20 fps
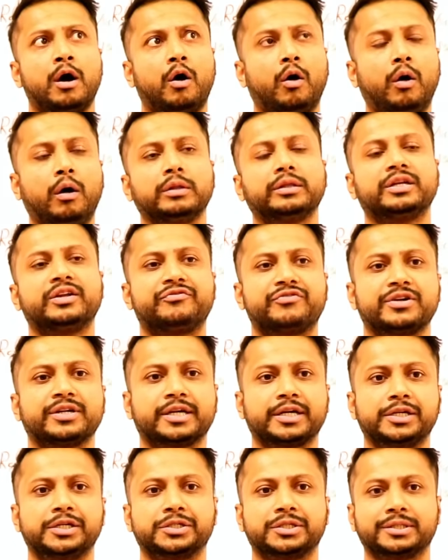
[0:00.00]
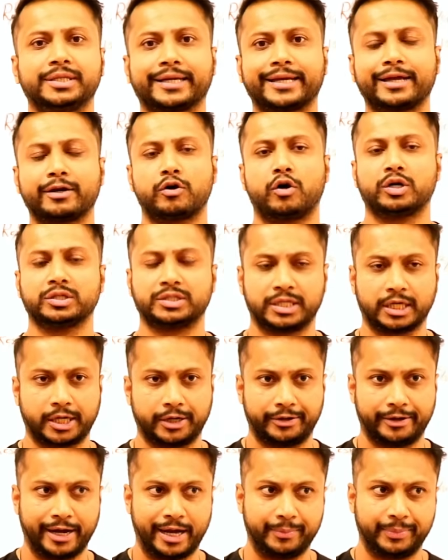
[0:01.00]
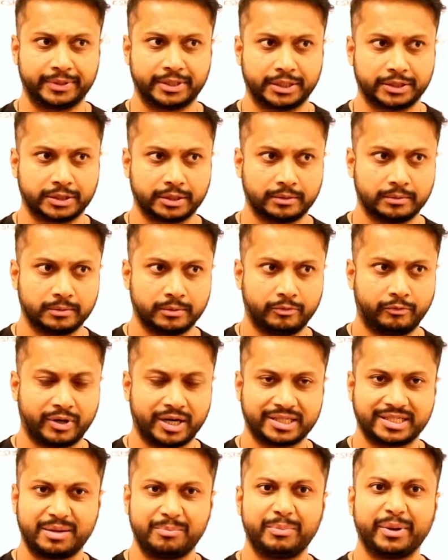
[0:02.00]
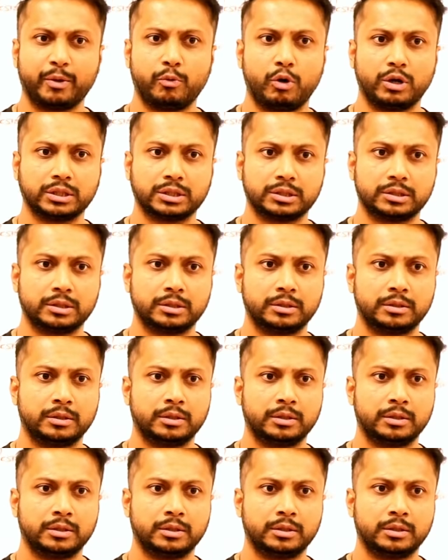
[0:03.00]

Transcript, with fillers: all the different conditions that can cause secondary hypertension. What are some big ones?